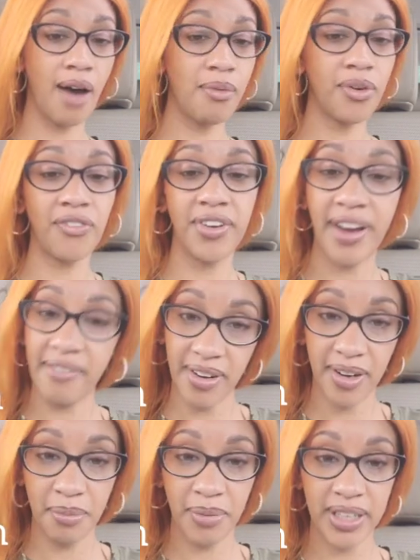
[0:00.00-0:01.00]
I will never
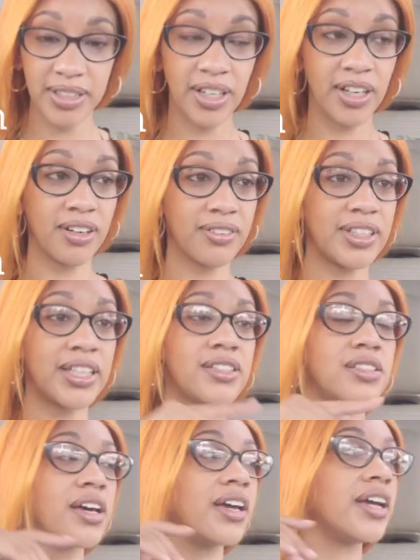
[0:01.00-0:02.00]
come back to earth. This,
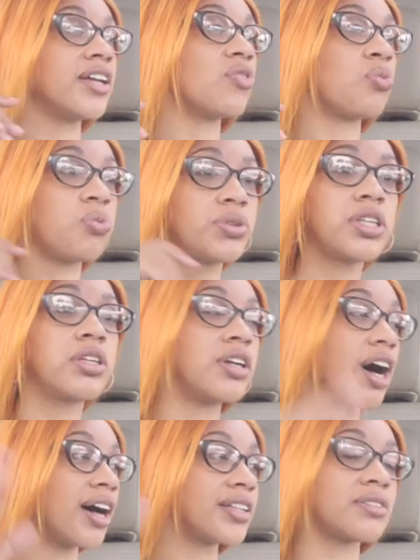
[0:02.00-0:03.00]

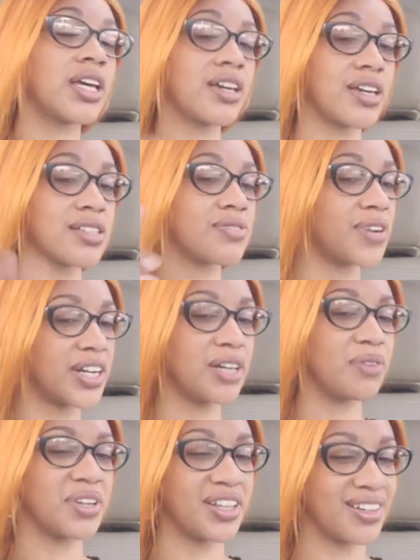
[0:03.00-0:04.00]
y'all think it's funny
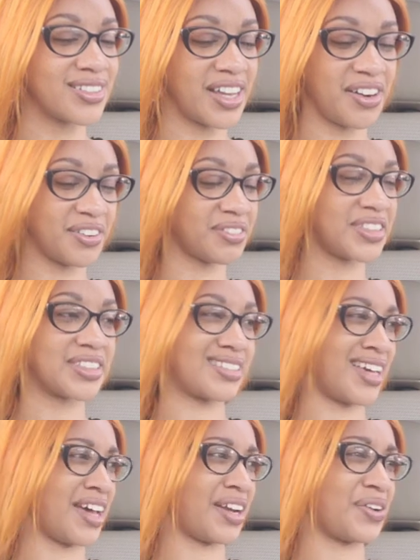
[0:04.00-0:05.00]
when y'all say earth is
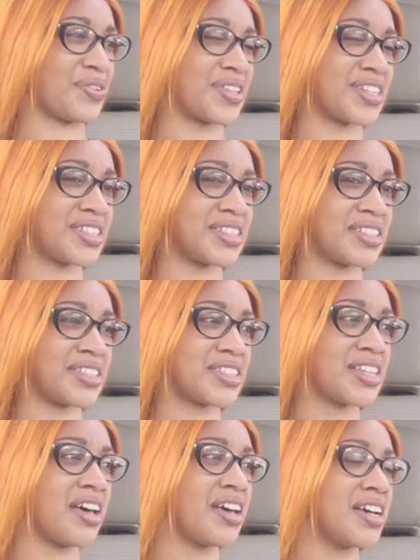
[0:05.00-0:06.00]
ghetto. This is,
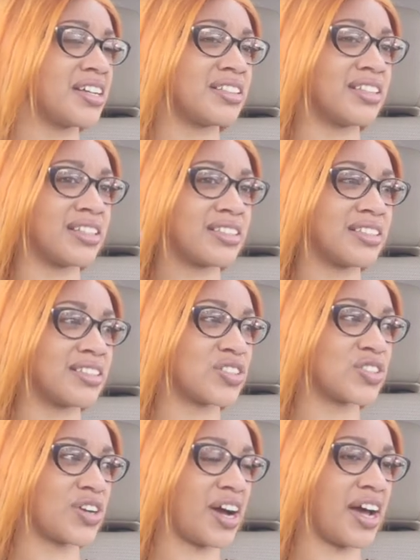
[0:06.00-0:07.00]
this is
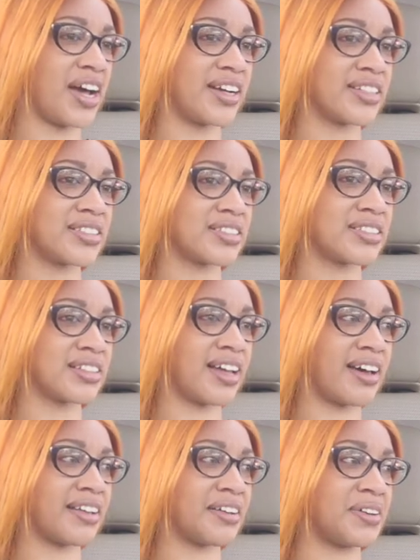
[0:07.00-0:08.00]
trash.
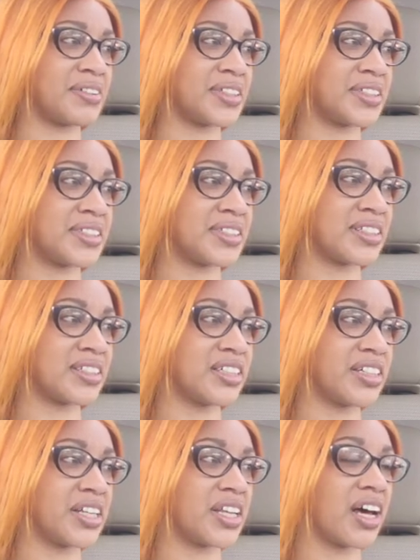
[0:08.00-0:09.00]
Like, oh, this is the hood.